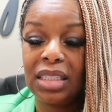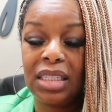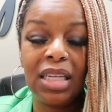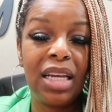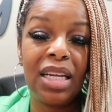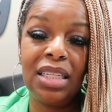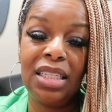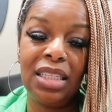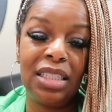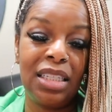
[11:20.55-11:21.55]
She can't
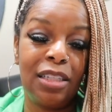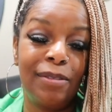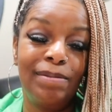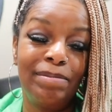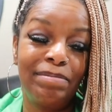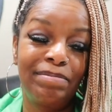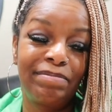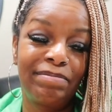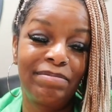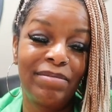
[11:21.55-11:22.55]
sit still.
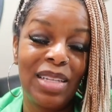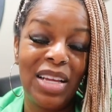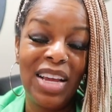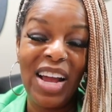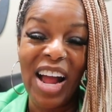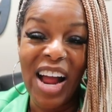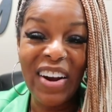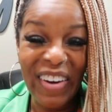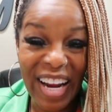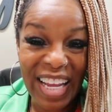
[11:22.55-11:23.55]

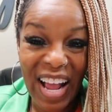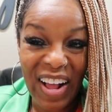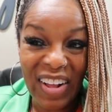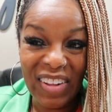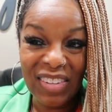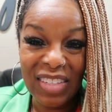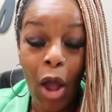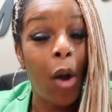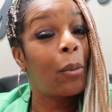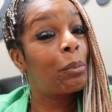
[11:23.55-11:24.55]
All right, y'all.
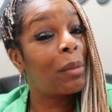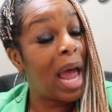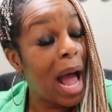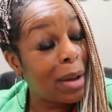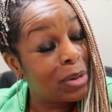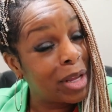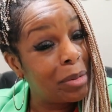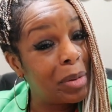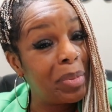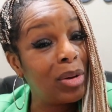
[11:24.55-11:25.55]
I will
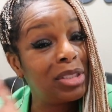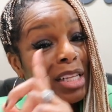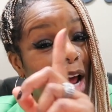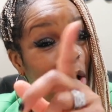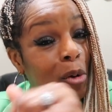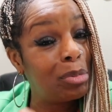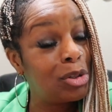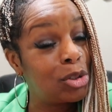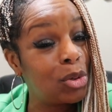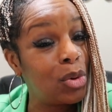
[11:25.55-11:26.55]
keep you posted. I hope
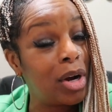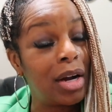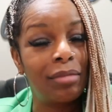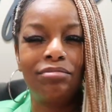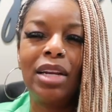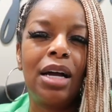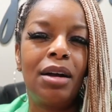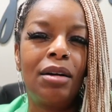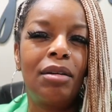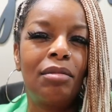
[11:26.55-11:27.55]
you saw.
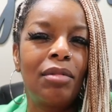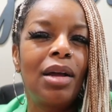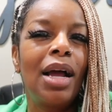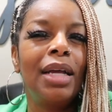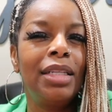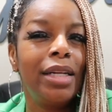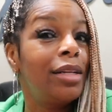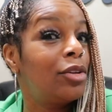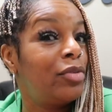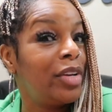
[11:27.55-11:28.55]
No, I did a
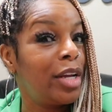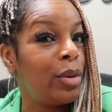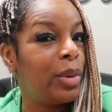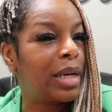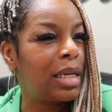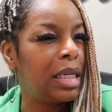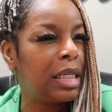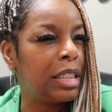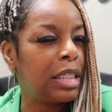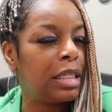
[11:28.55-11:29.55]
little video with
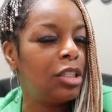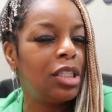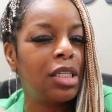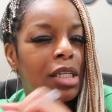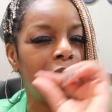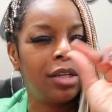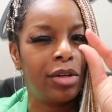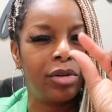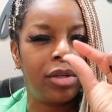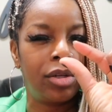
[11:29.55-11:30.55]
Clinton. It's just a
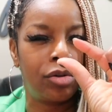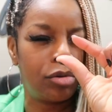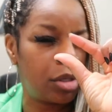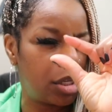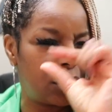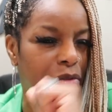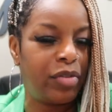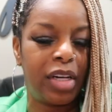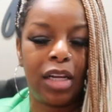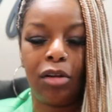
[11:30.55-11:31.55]
little, little, little
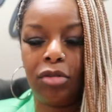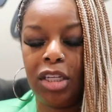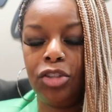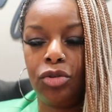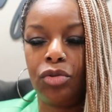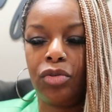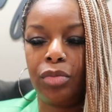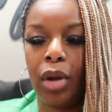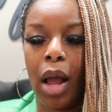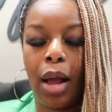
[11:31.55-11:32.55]
video. He's
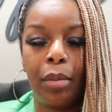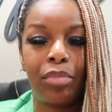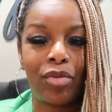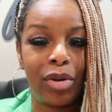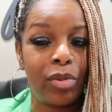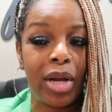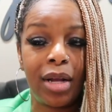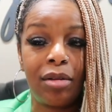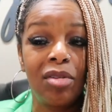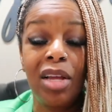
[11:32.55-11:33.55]
doing um, pretty
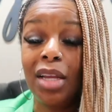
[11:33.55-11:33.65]
well.